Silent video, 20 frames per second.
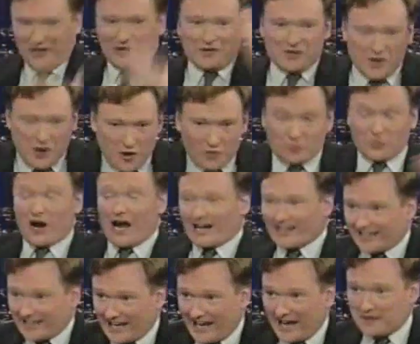you know,
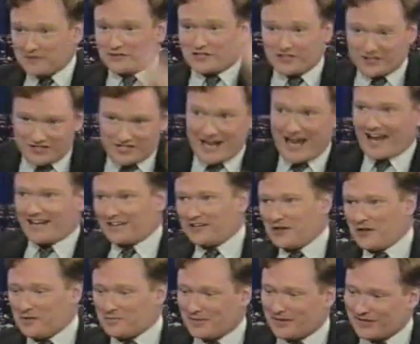rocking out to
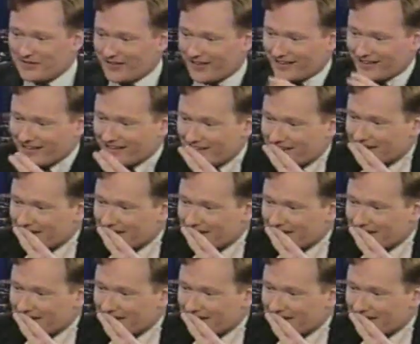techno music.